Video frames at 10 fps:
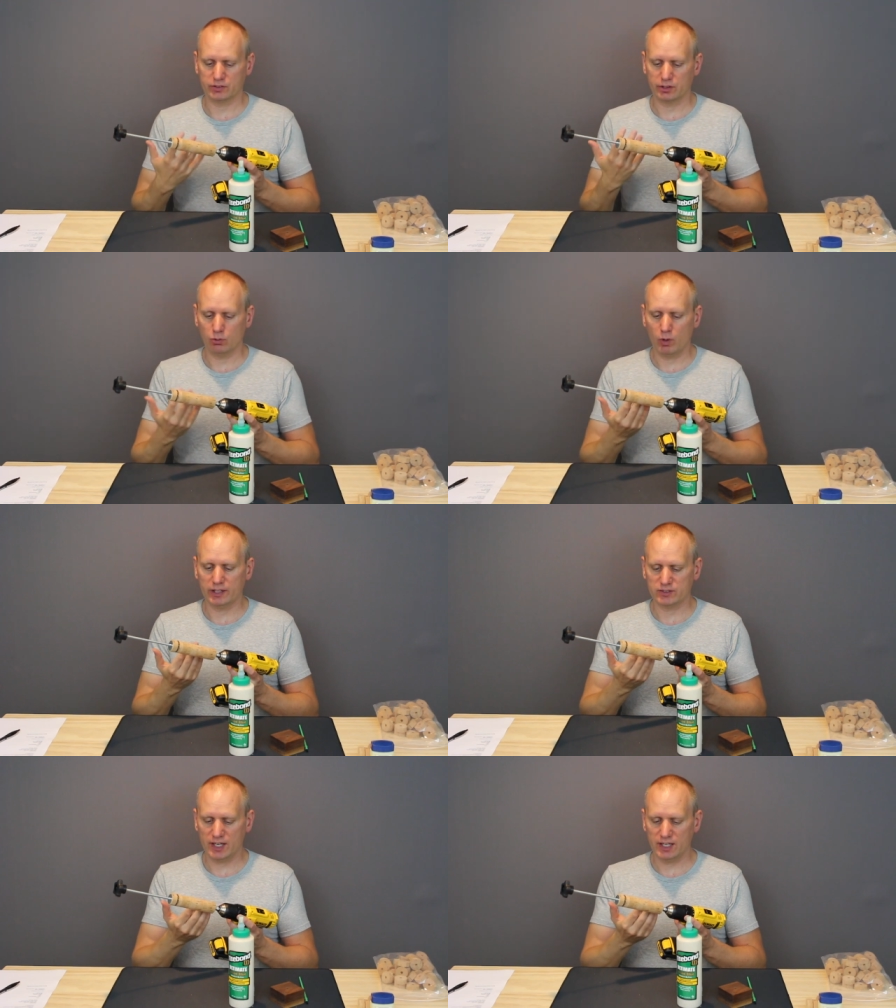It's going to
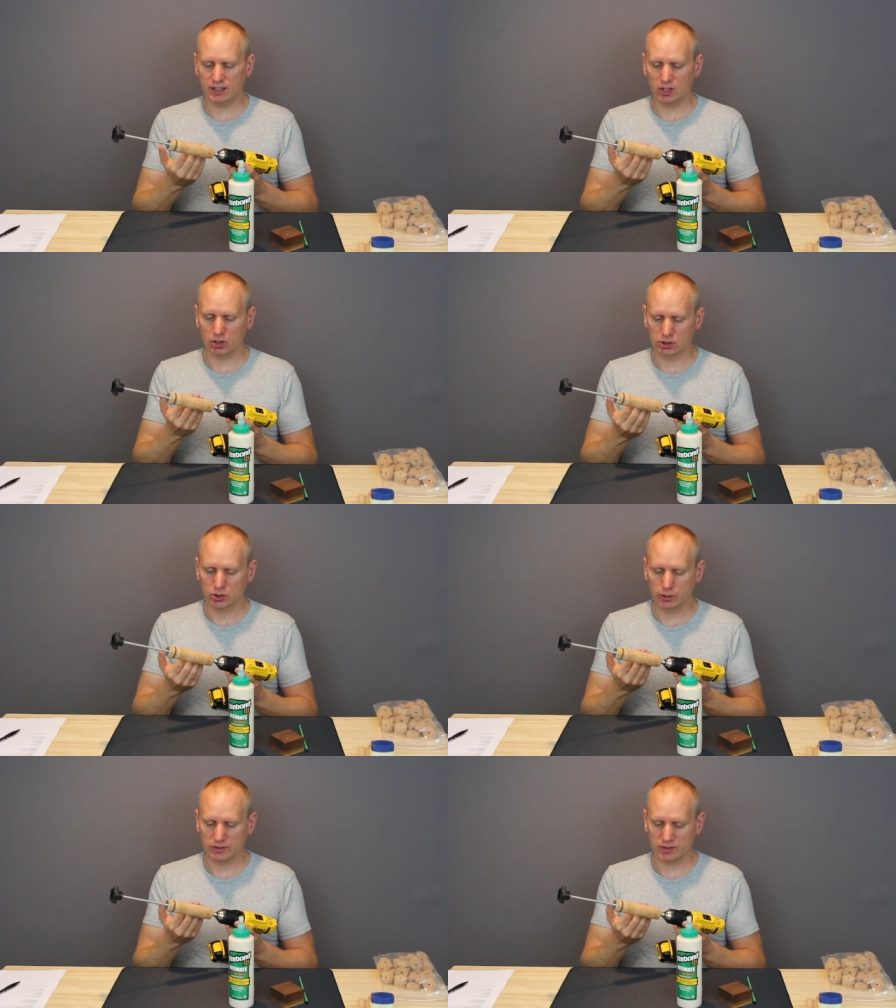want to take the
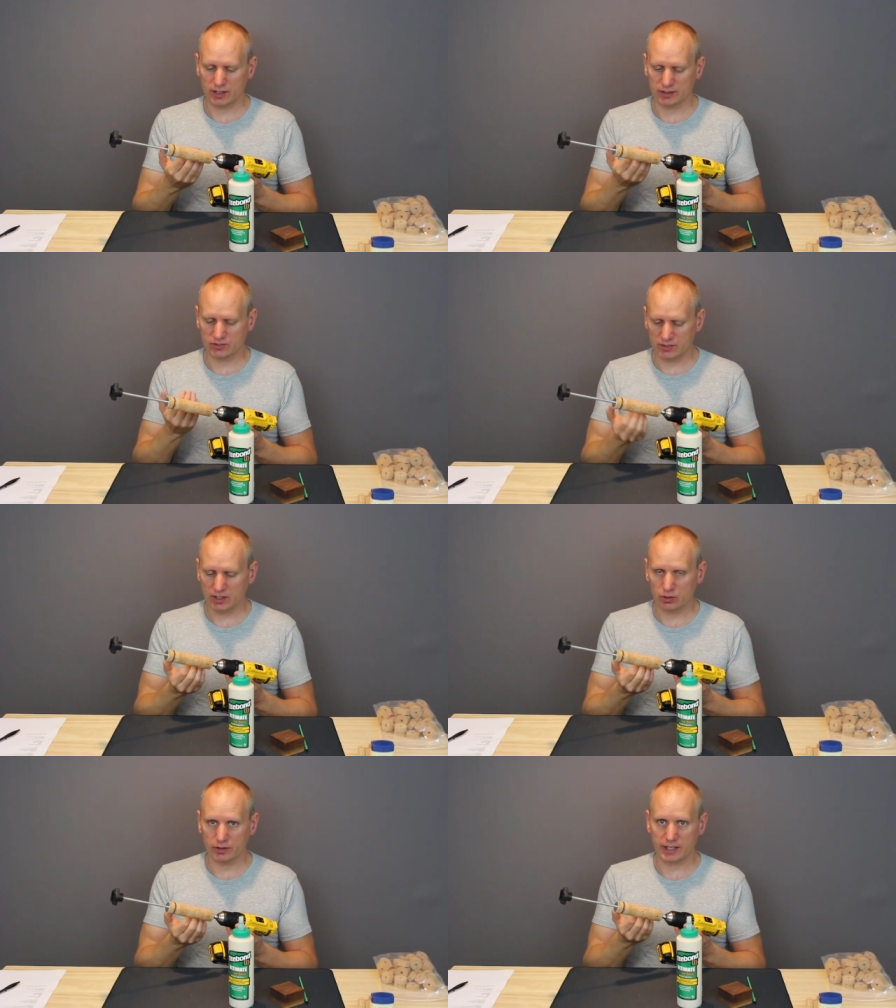glue that's on the
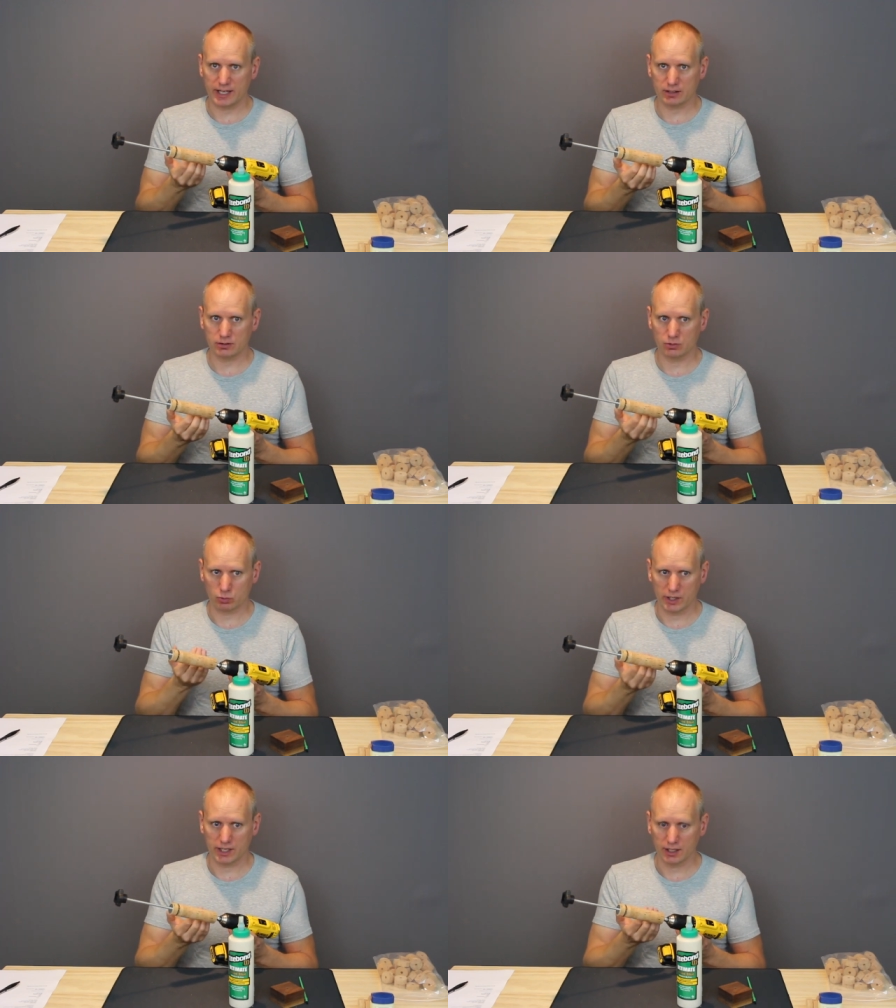center of that
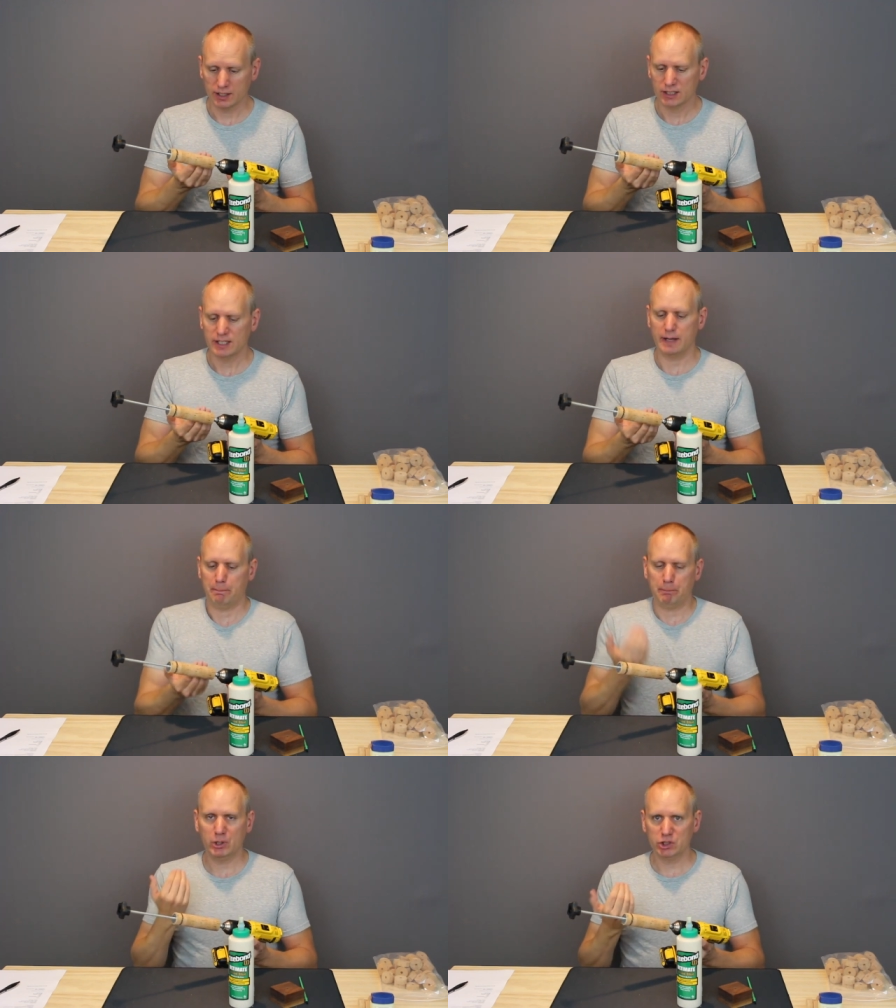ring
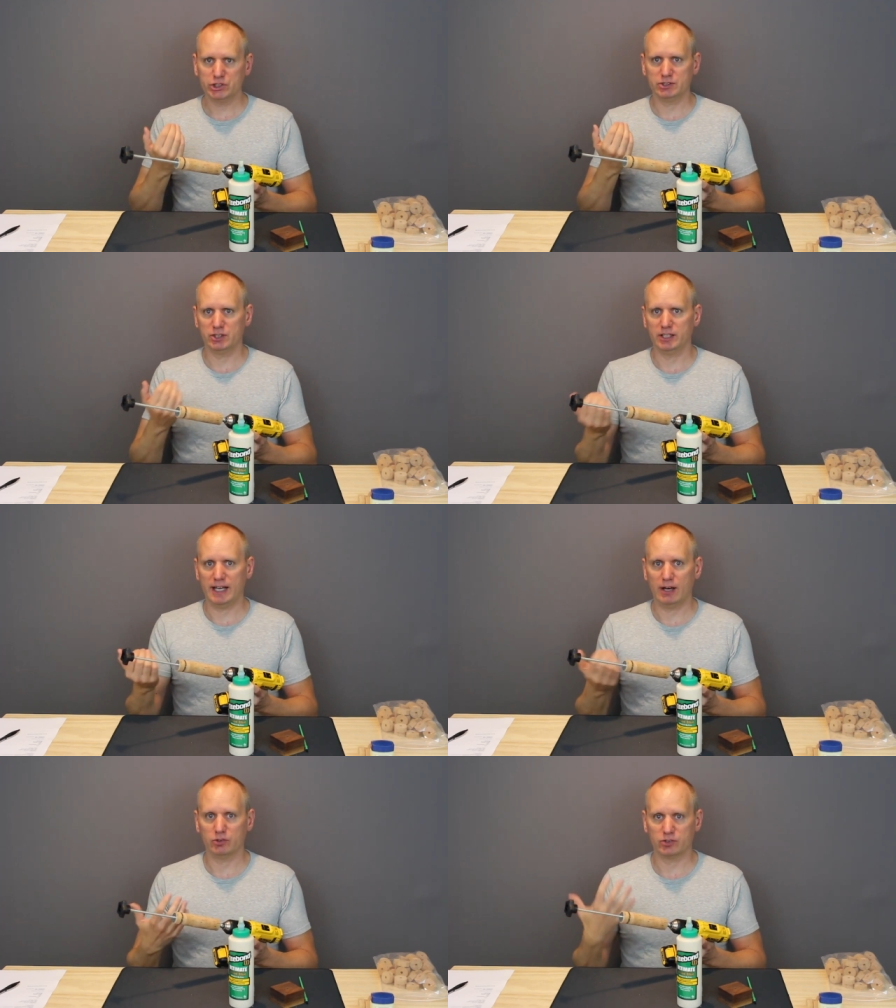and push it to
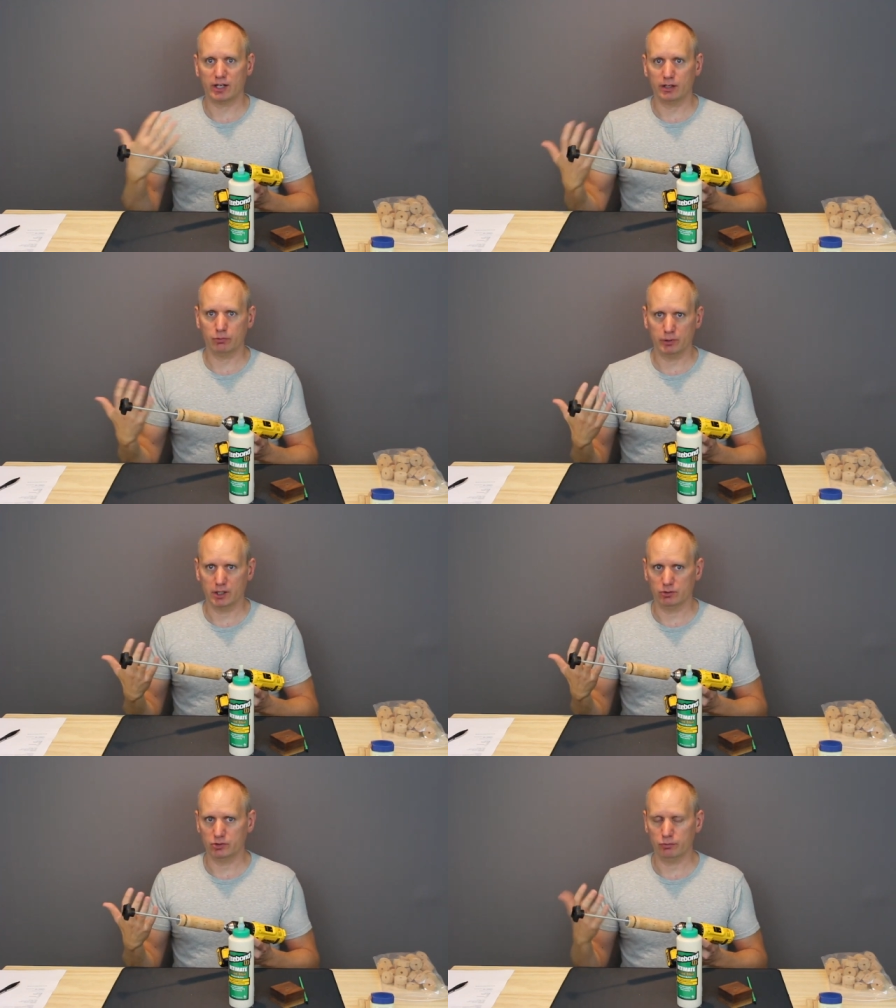the outside if we
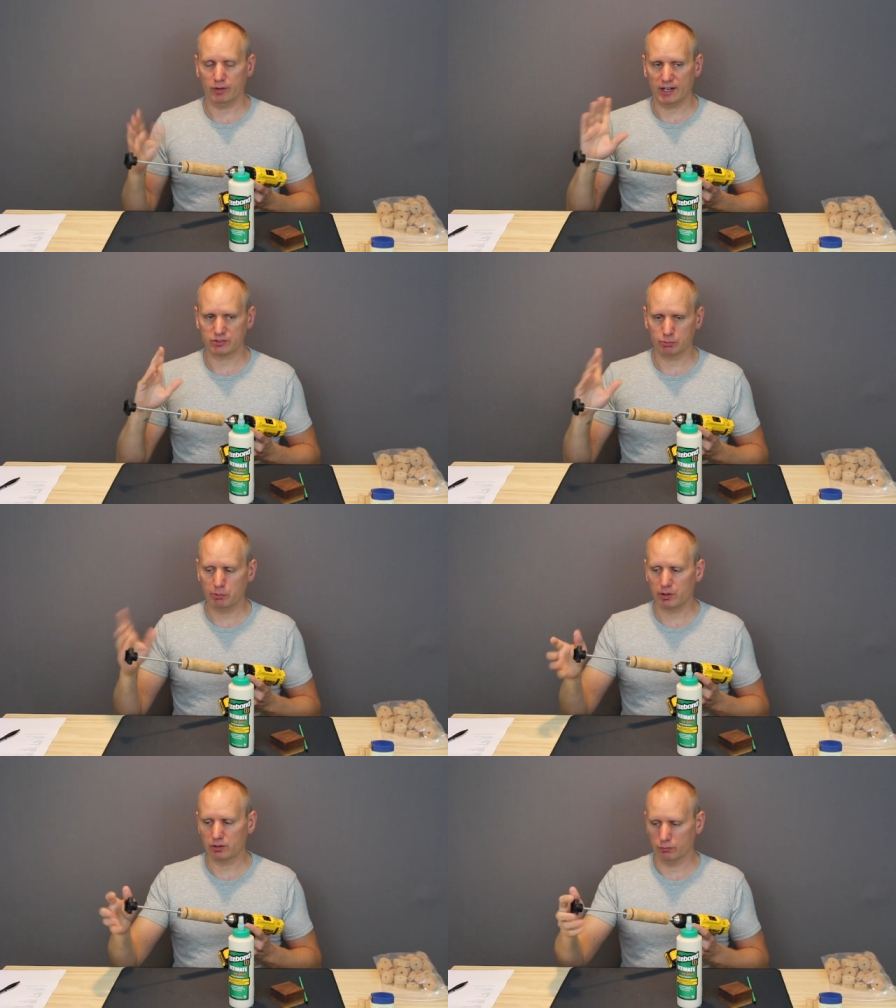go too fast, and we
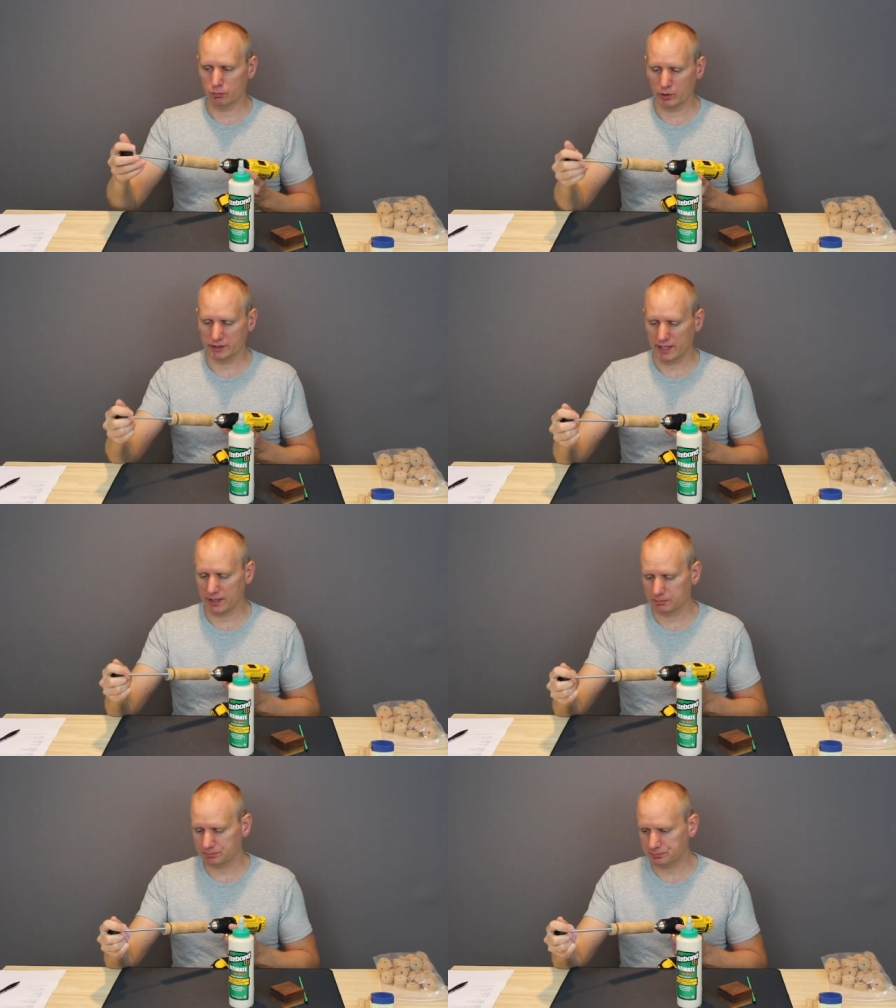want to avoid that.